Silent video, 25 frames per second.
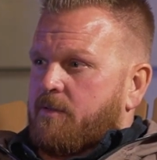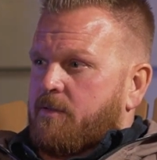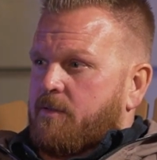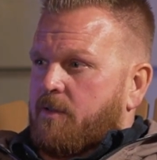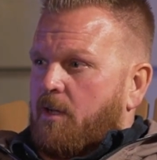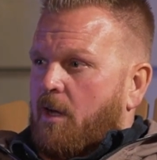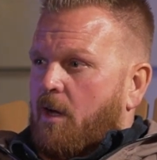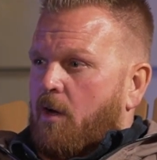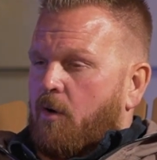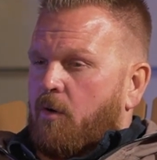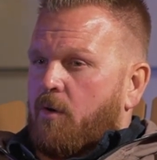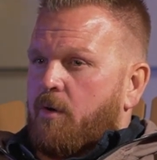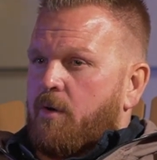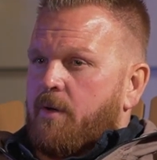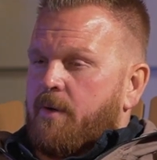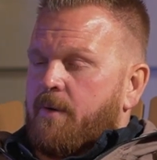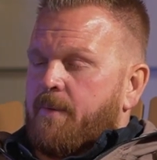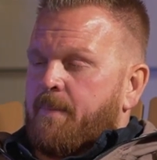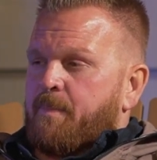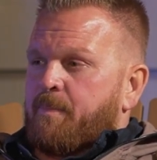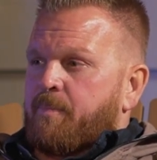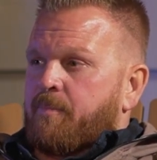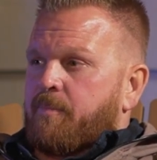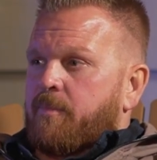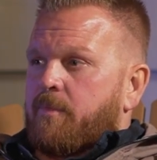So
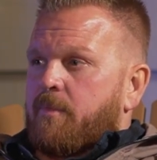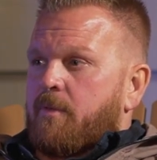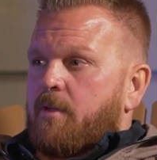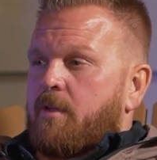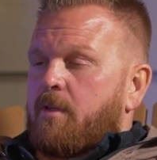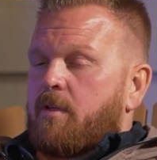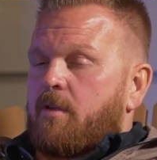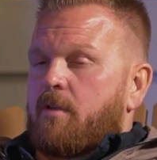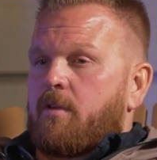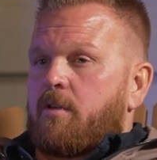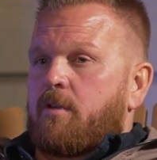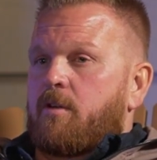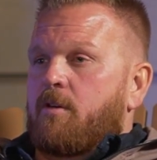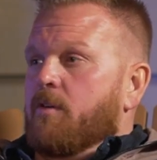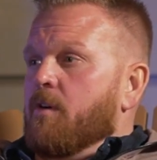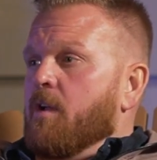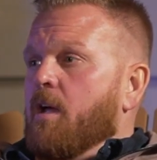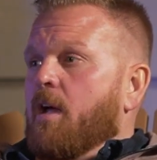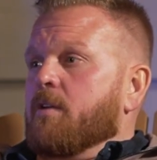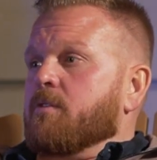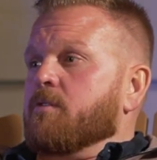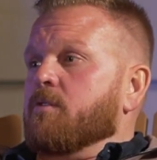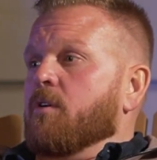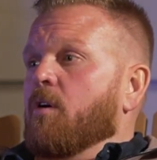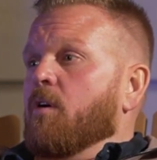you're
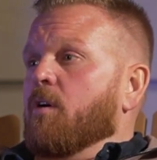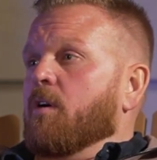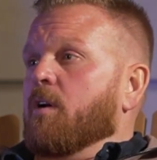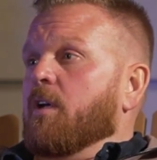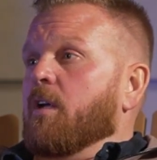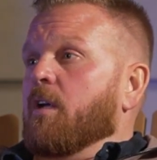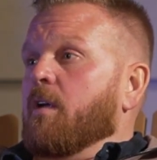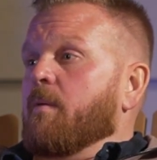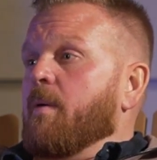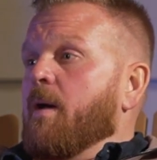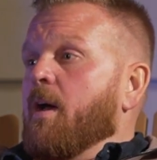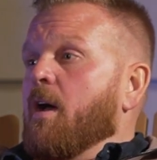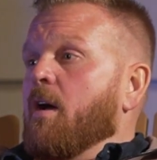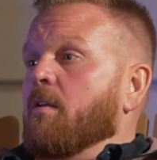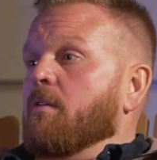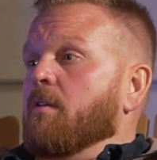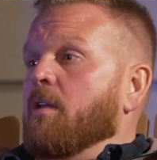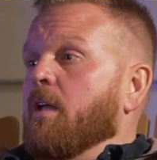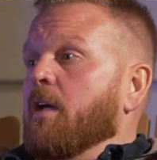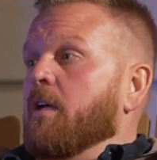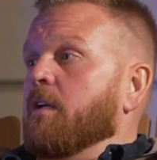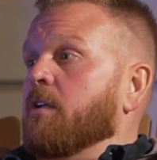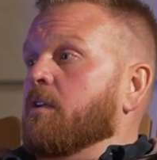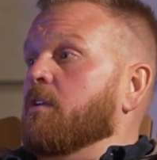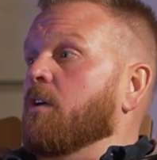not talking about
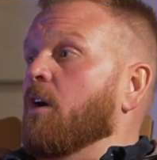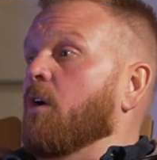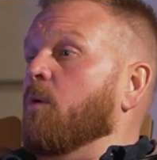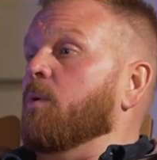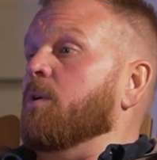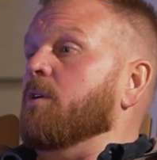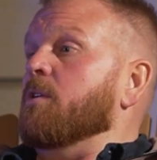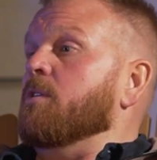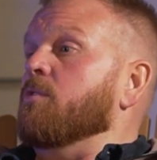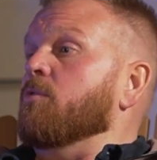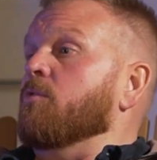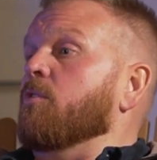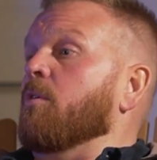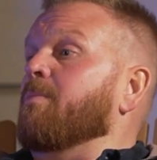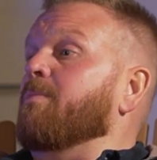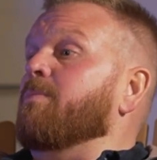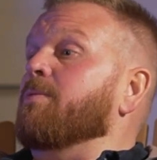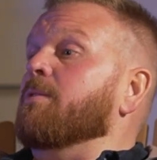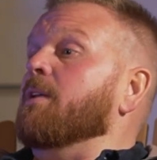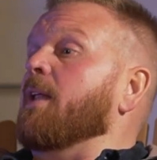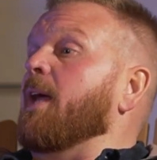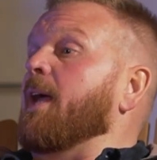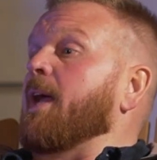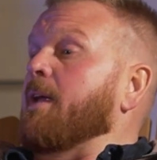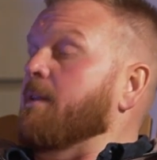like going to a
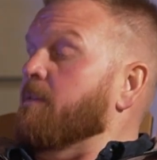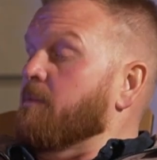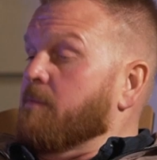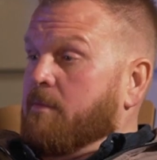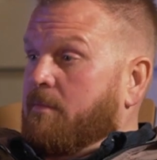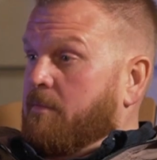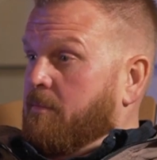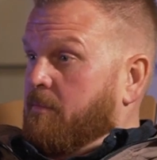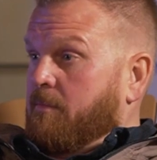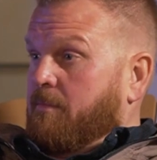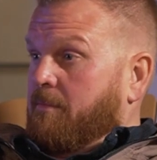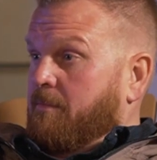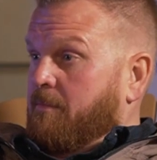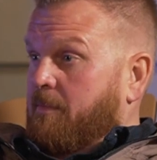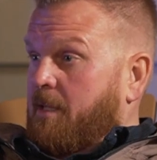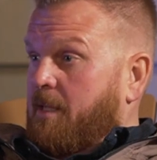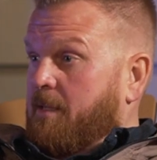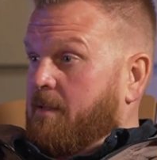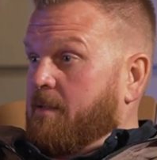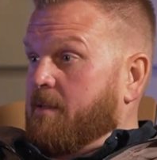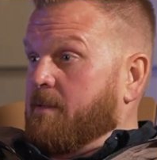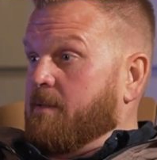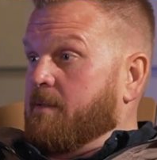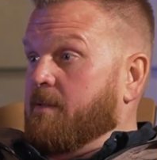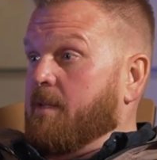plant
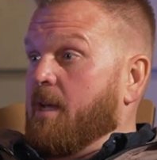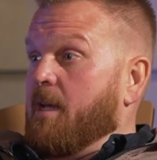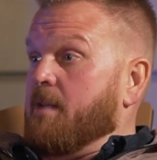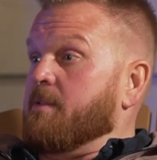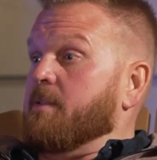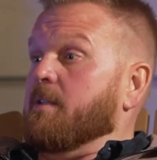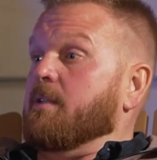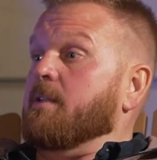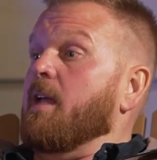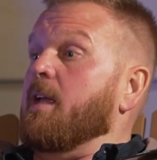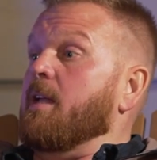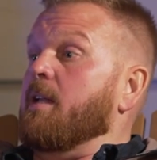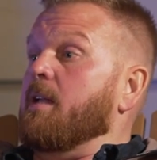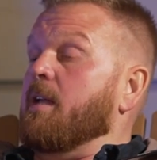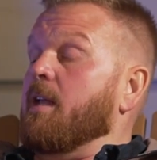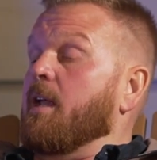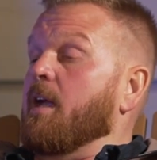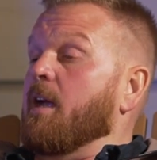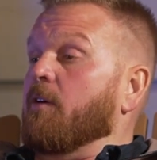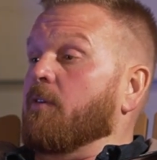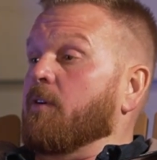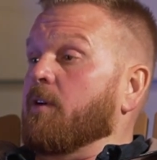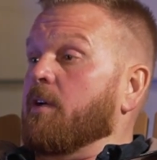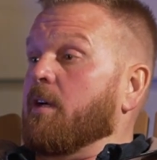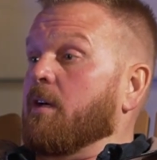that's a designated
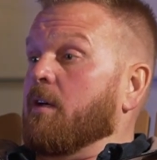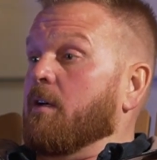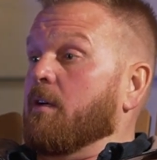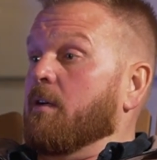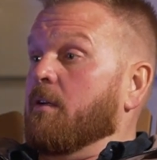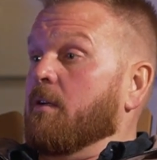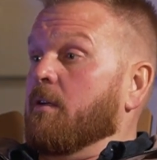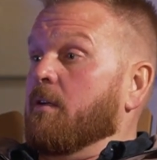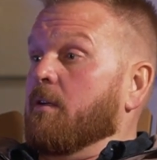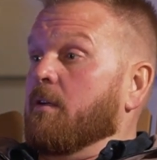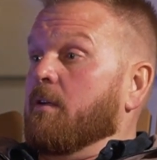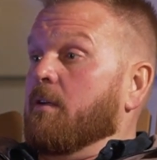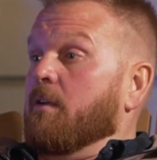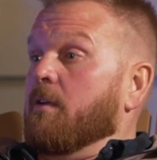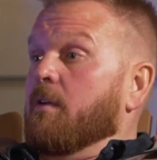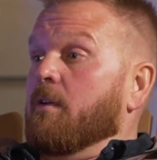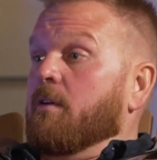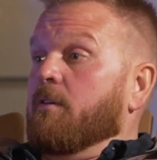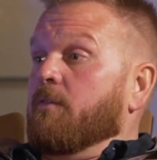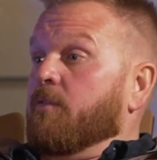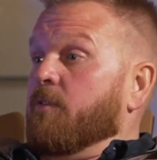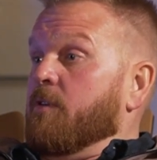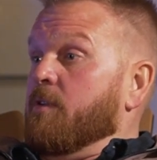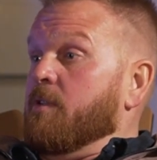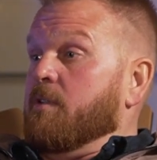area
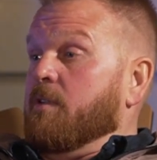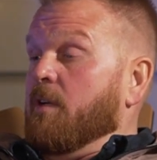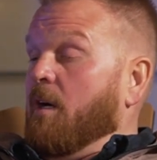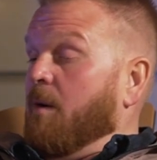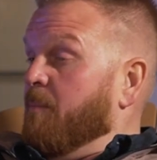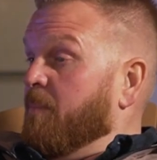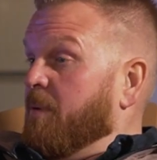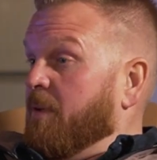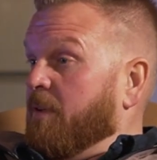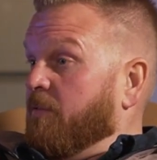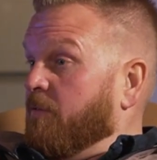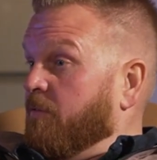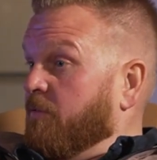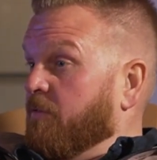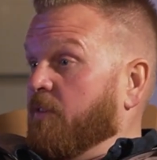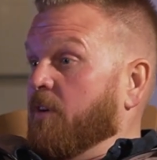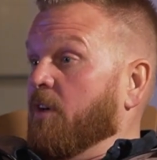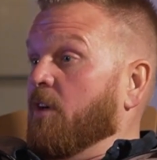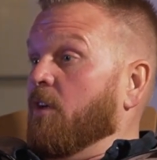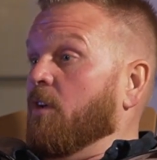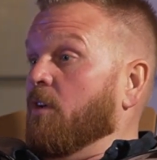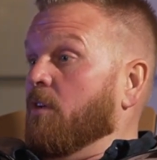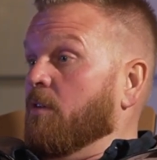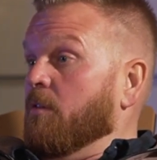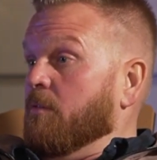for dumping
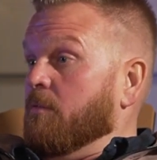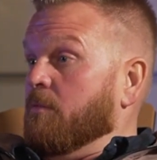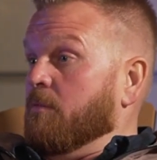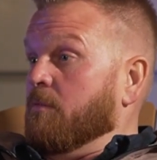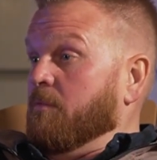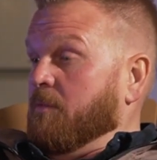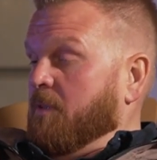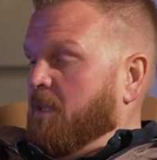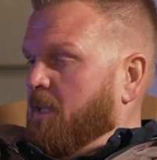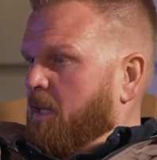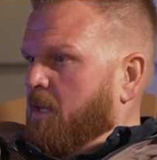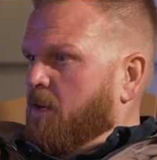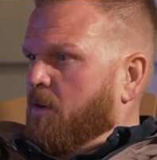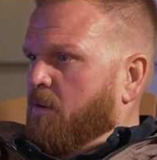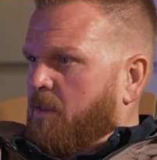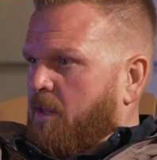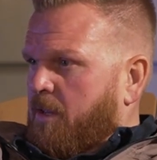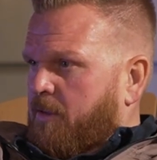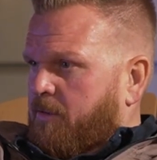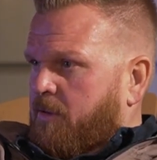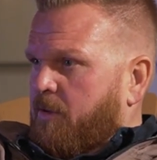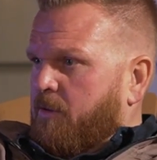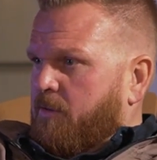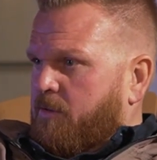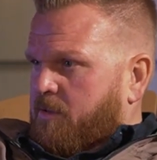fill, and I know
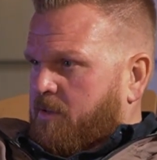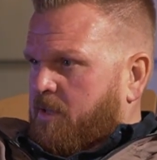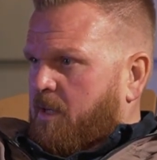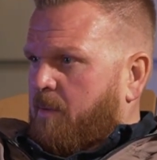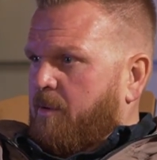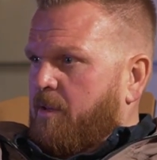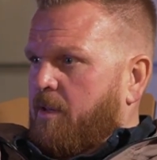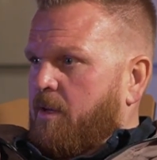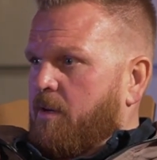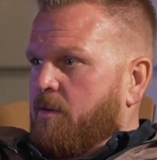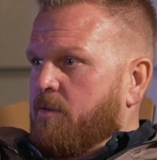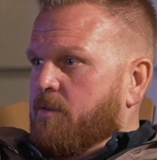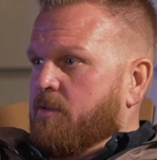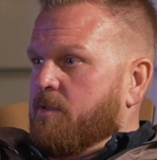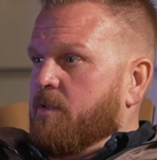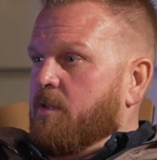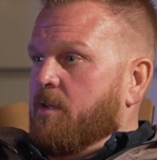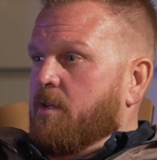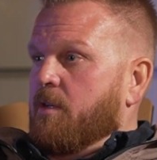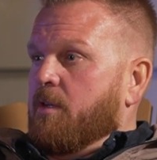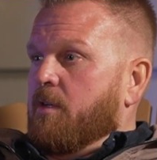that there's some of those.